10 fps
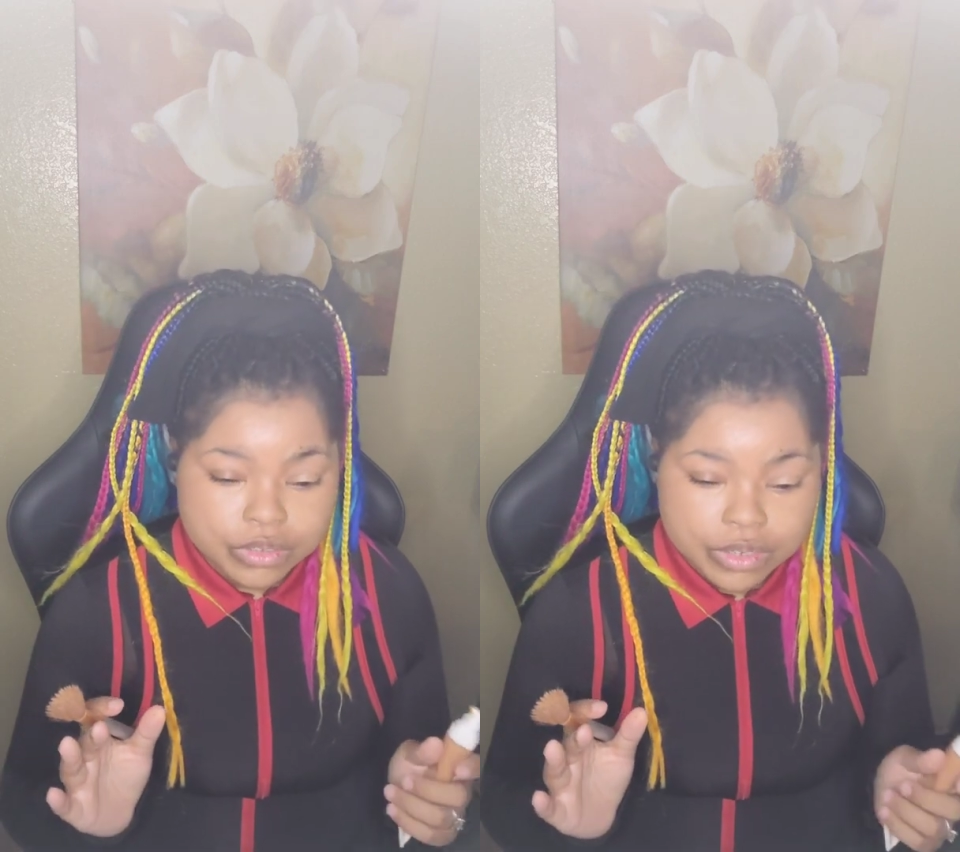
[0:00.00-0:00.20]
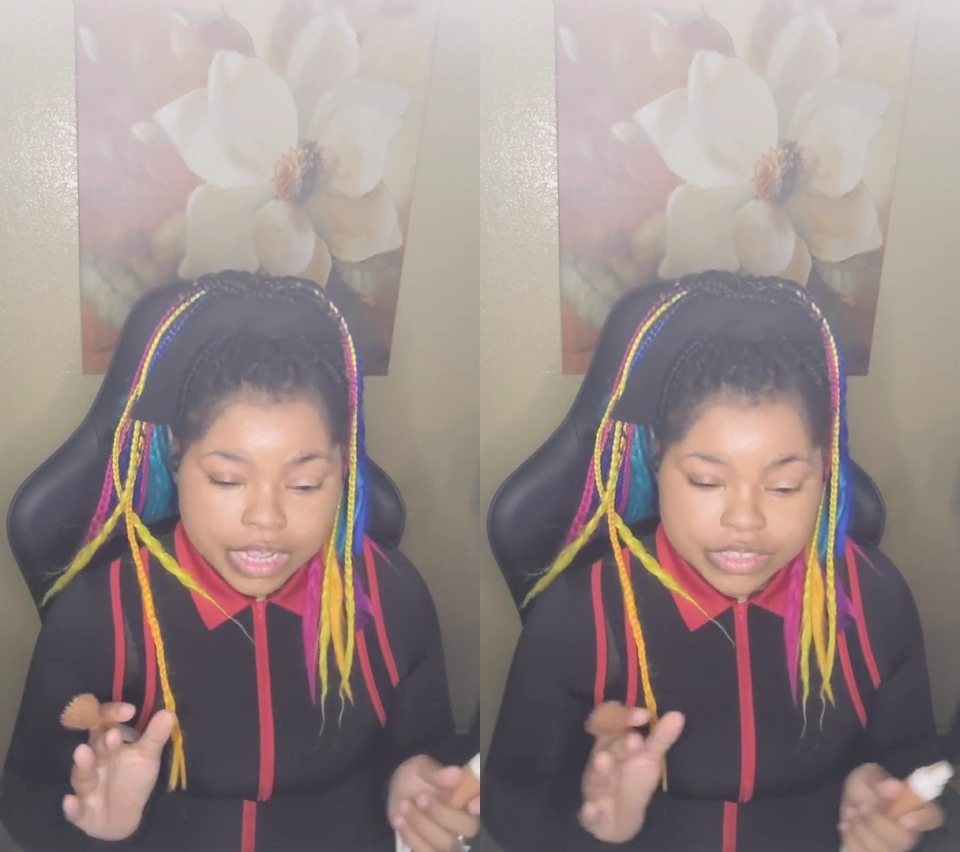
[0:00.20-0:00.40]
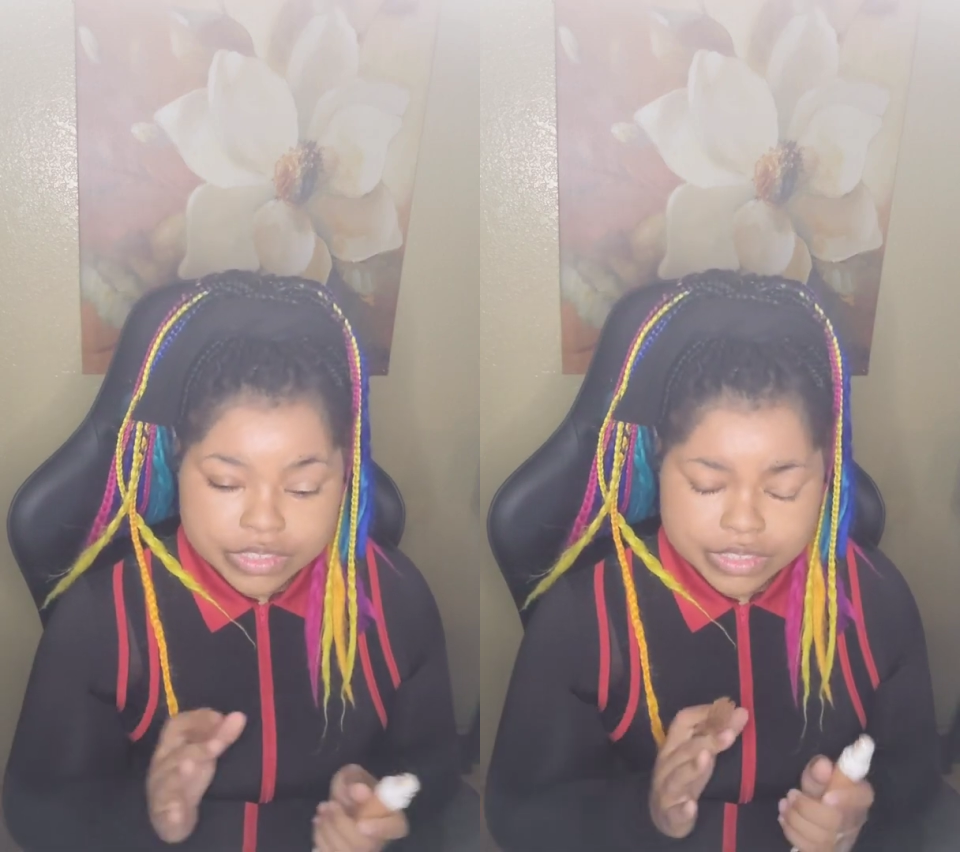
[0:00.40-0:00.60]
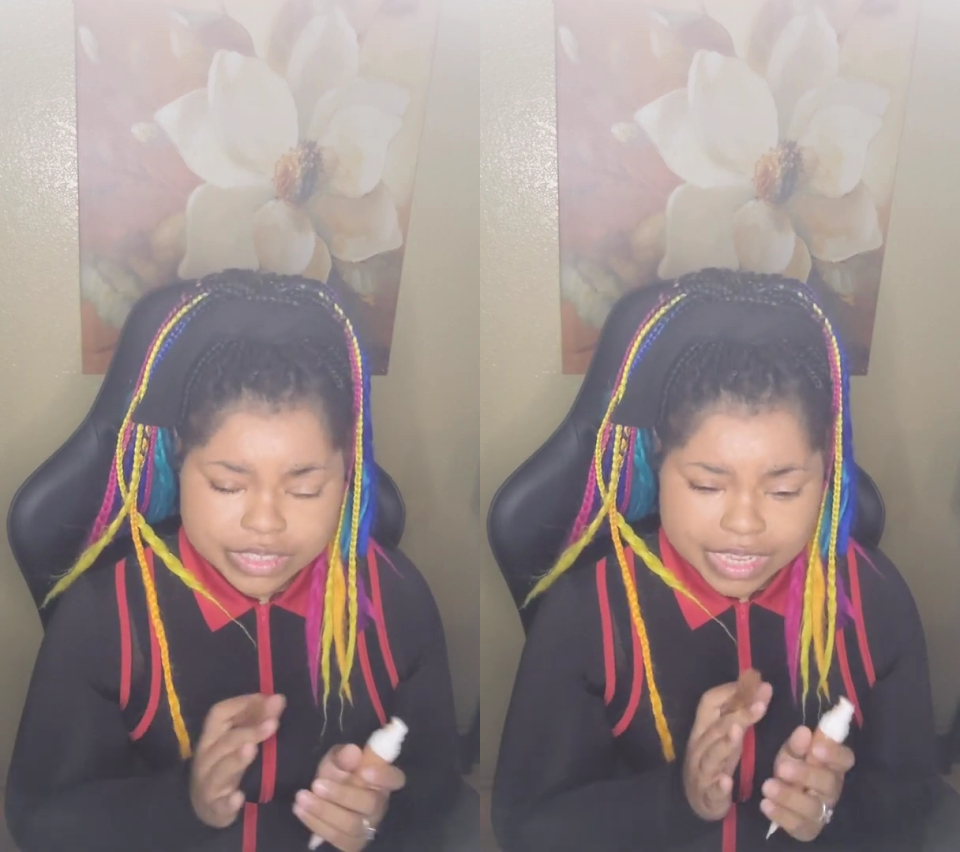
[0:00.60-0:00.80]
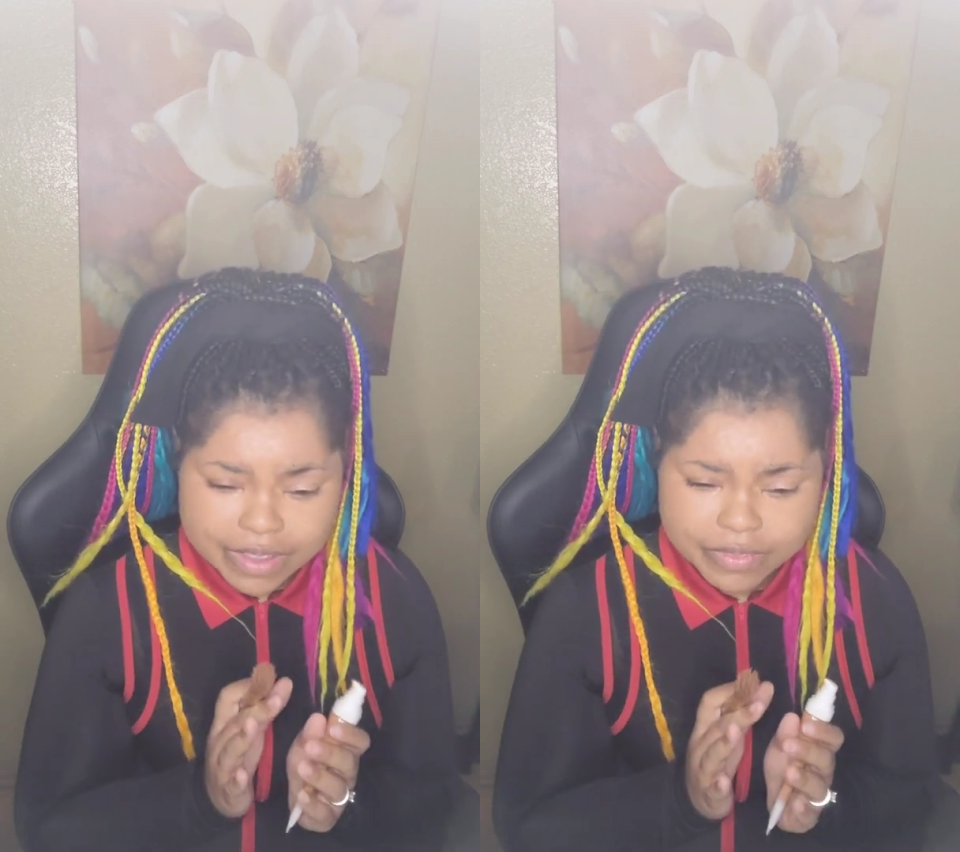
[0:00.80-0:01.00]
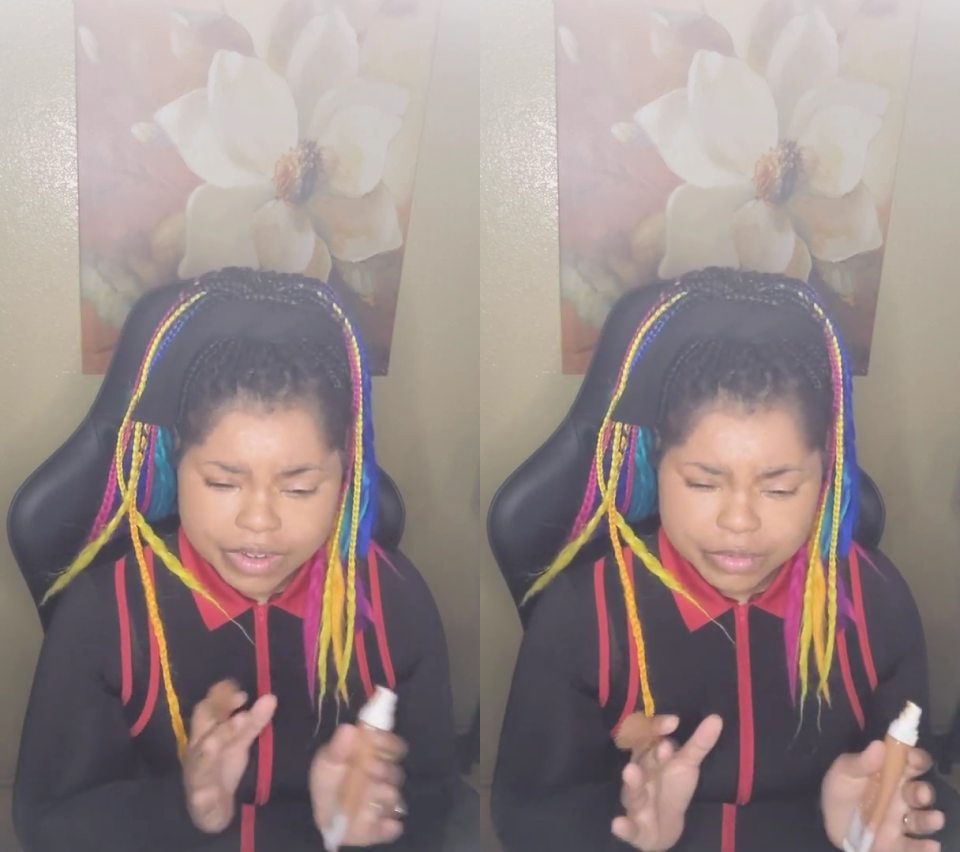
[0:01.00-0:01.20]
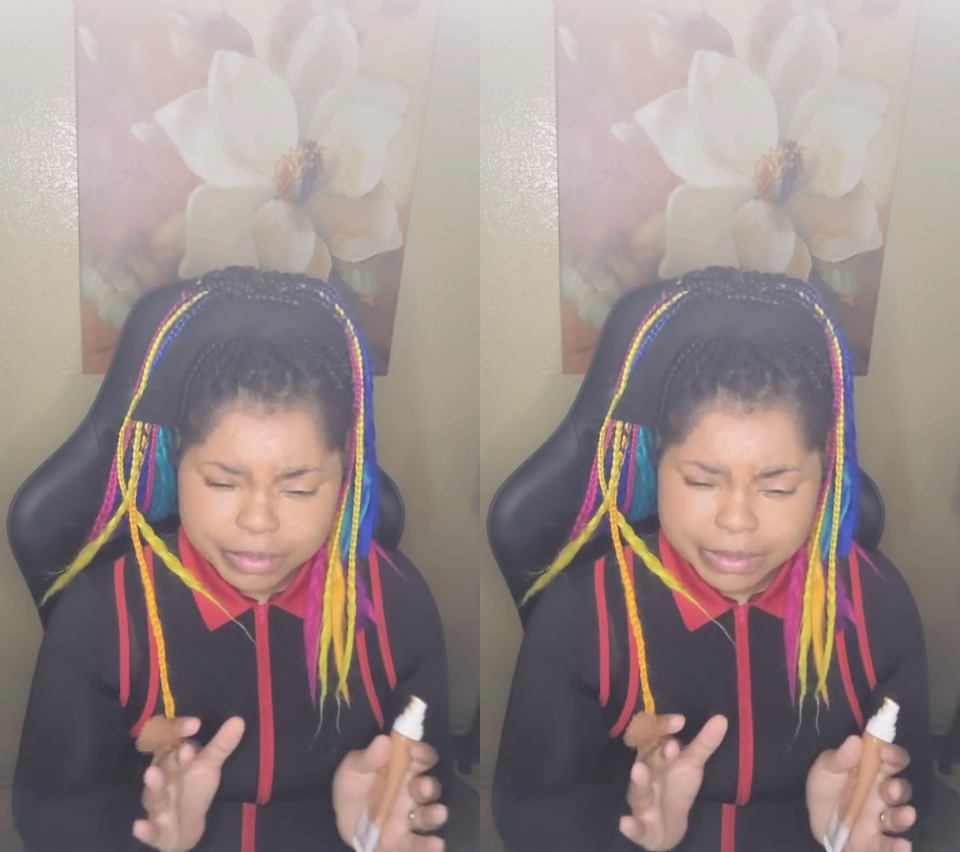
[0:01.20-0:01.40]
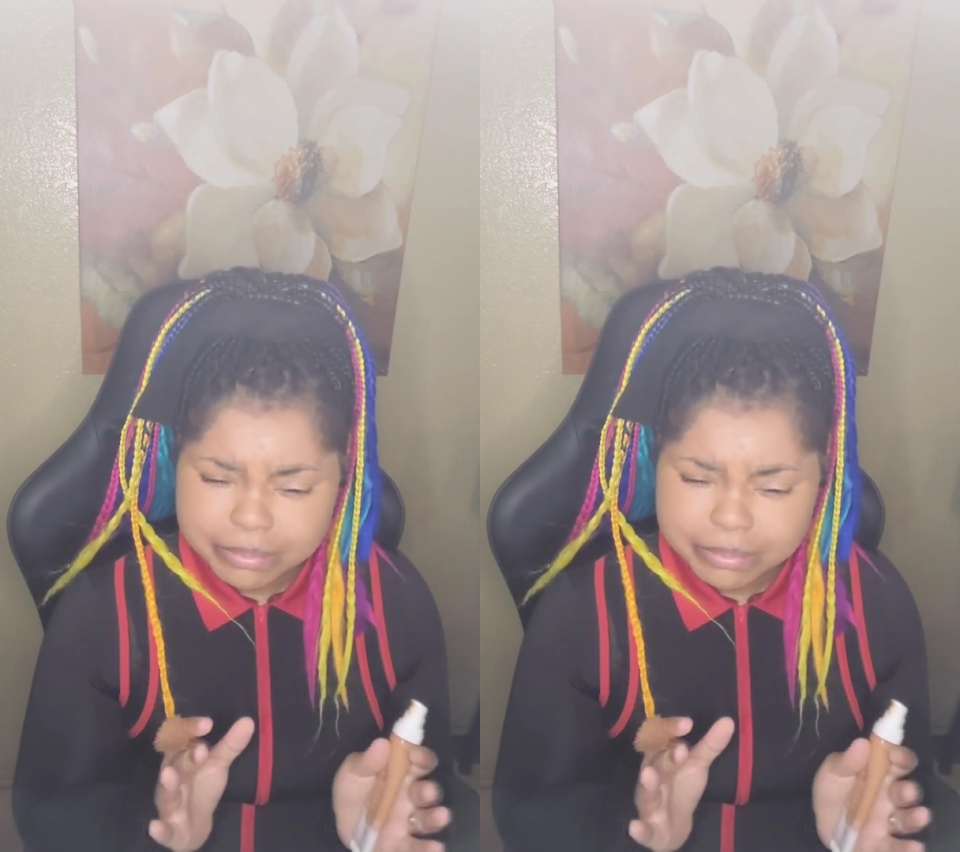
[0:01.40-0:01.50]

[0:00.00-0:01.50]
I've never been